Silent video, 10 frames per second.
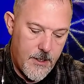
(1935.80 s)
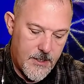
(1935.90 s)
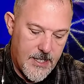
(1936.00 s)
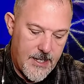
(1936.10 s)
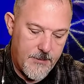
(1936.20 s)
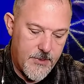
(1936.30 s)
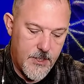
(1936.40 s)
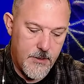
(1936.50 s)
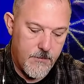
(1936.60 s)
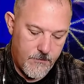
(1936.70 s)
times
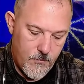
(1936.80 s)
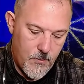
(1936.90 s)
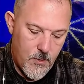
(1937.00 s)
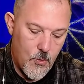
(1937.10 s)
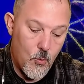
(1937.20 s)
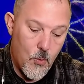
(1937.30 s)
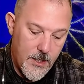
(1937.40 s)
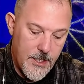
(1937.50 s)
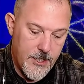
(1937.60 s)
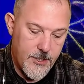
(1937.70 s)
one
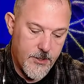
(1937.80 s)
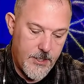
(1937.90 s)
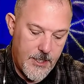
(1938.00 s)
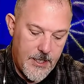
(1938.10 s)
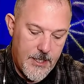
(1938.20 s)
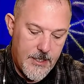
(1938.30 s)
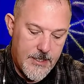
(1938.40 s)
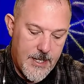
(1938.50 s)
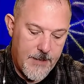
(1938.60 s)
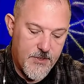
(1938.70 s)
hundred
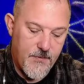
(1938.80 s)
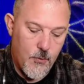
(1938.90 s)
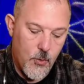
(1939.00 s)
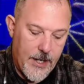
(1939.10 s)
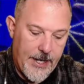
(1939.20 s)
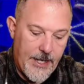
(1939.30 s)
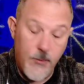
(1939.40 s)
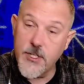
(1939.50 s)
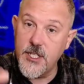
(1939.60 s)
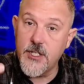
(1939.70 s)
times four eighty,
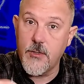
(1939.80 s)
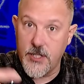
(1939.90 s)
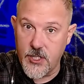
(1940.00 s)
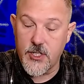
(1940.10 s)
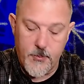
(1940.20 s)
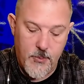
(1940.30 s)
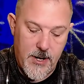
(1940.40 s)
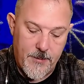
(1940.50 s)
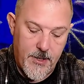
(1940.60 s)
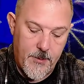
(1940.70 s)
which is because it's the
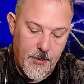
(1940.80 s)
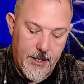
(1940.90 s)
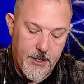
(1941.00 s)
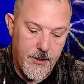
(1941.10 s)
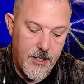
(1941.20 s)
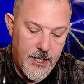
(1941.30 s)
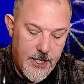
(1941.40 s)
primary breaker,